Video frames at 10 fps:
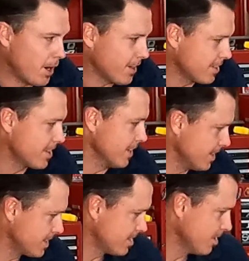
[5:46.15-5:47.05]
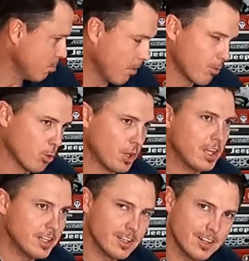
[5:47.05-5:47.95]
bought this before
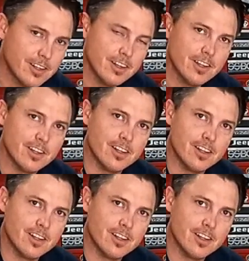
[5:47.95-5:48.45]
he did,